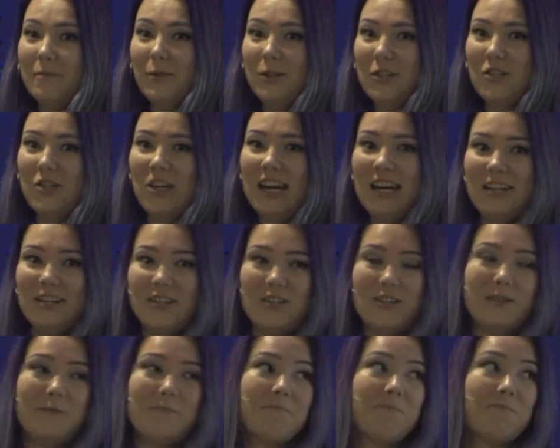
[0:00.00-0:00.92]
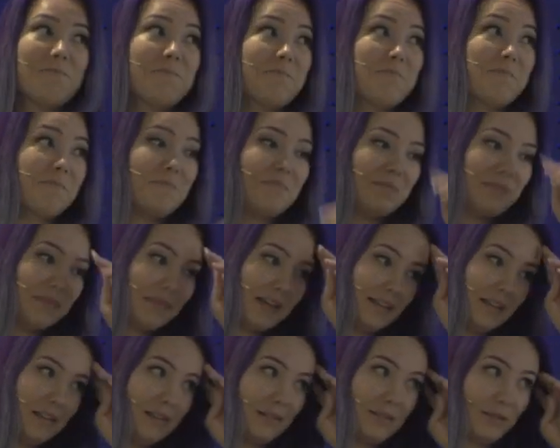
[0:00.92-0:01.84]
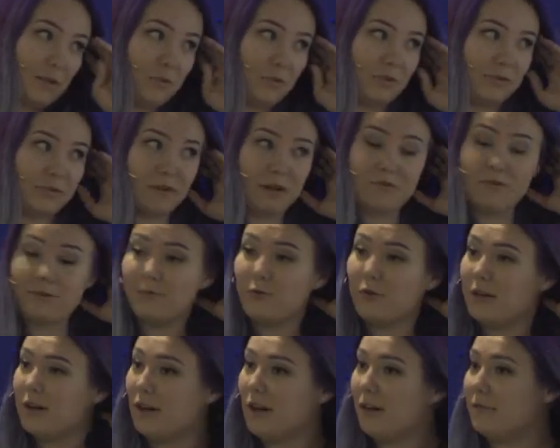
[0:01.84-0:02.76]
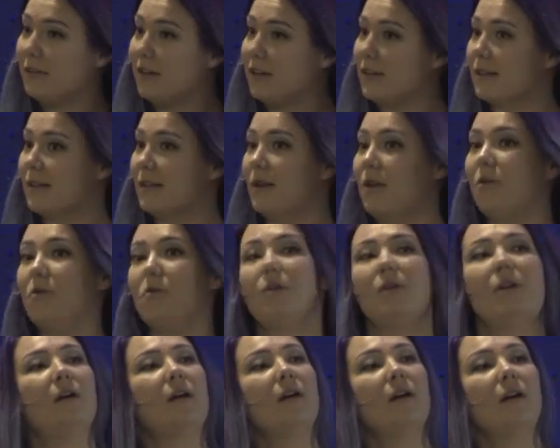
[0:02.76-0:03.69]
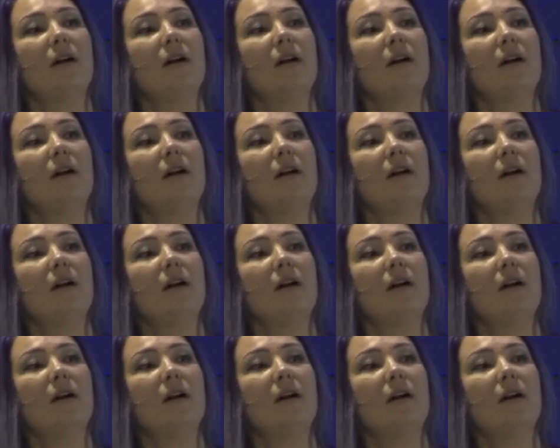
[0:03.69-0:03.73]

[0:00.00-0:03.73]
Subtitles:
what changed? So around 4.5 years ago,